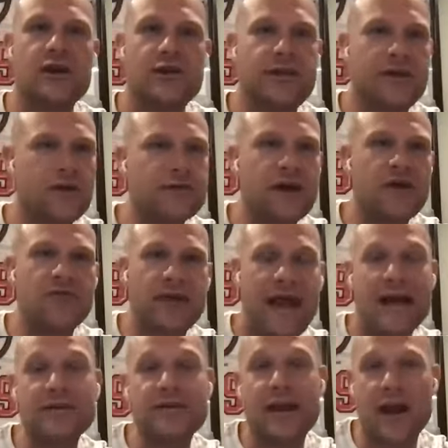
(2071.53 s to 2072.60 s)
They're definitely
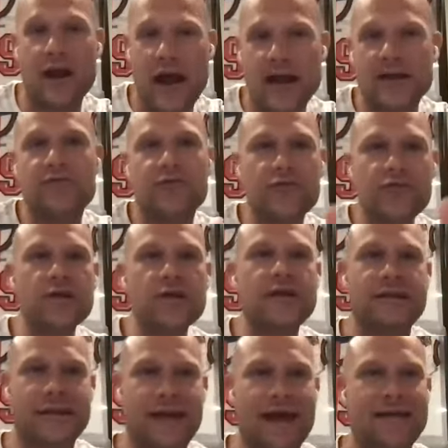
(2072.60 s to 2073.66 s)
out there. And really
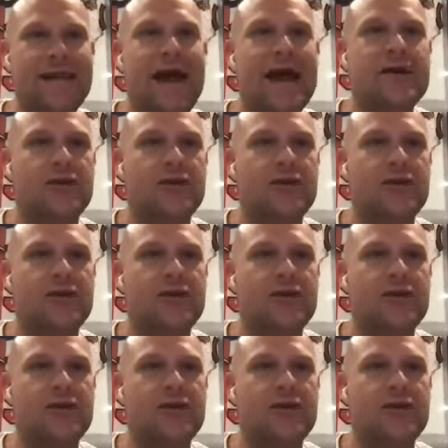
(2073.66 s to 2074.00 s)
to get that,